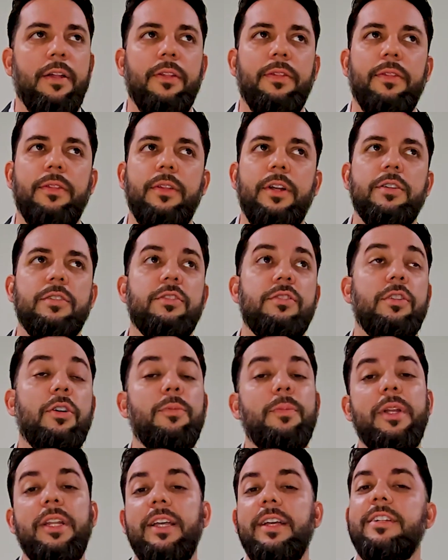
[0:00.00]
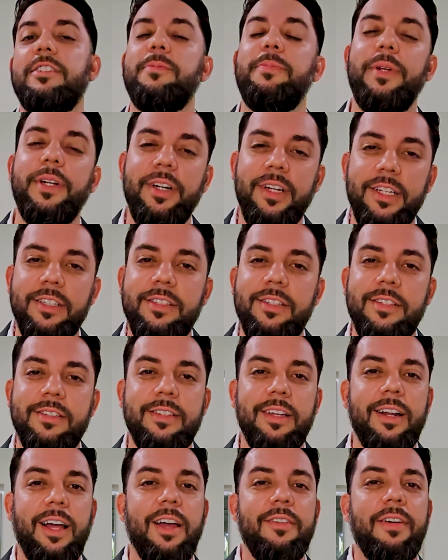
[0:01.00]
There's so many experiences
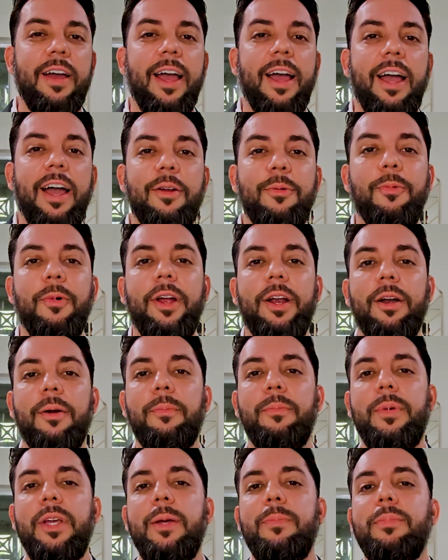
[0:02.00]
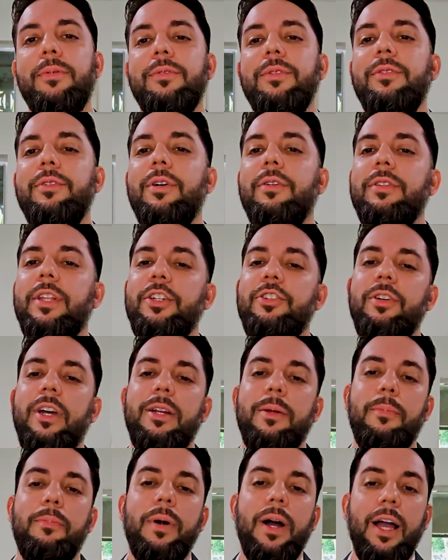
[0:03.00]
that I've had where people, you know, they try to
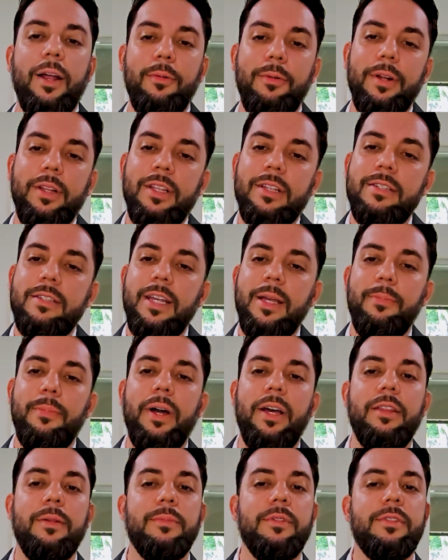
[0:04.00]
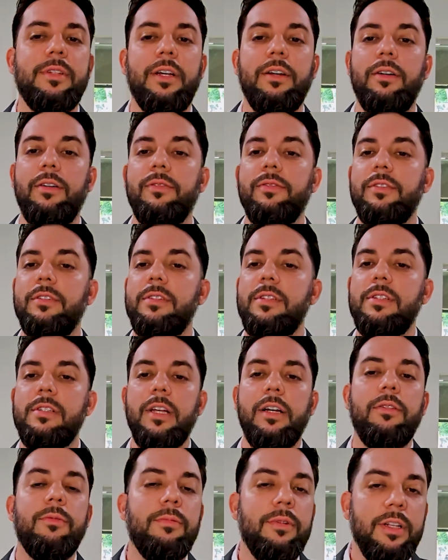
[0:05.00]
buy real estate by themselves,
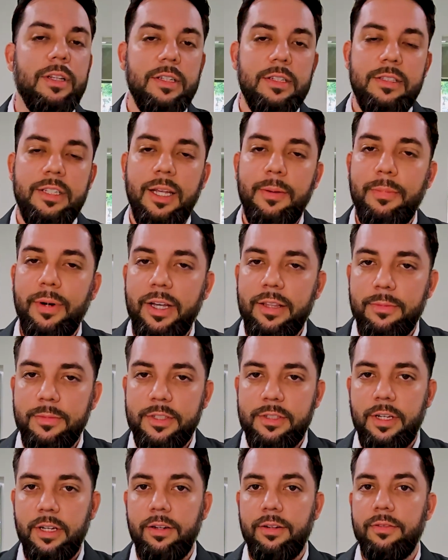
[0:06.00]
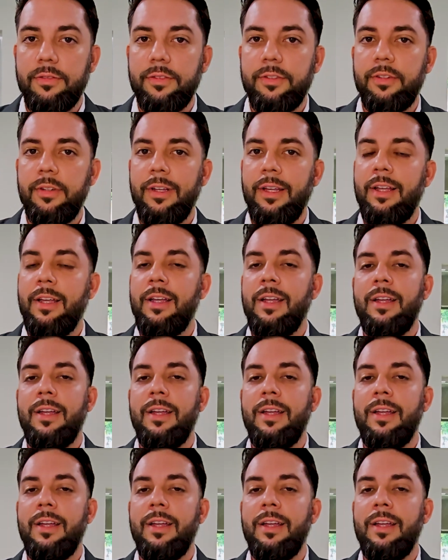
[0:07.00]
sell real estate by themselves.